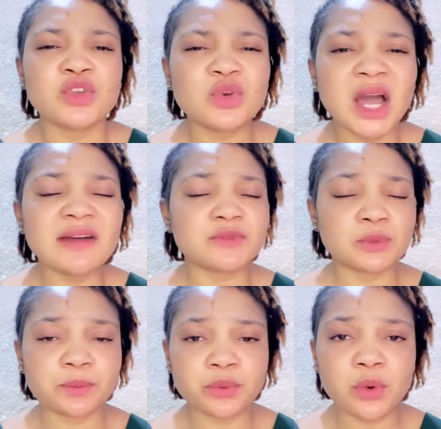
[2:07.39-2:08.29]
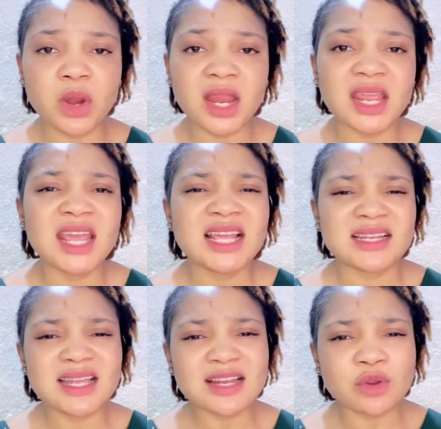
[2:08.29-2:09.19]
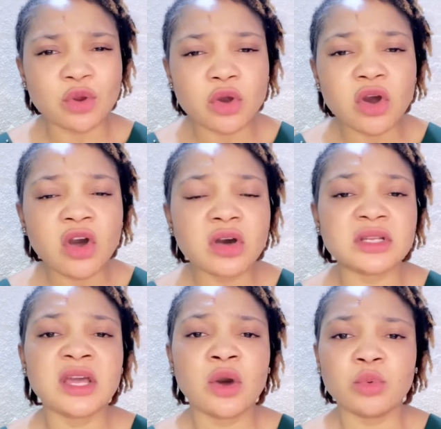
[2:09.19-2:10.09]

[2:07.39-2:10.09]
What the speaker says: You have to pray that God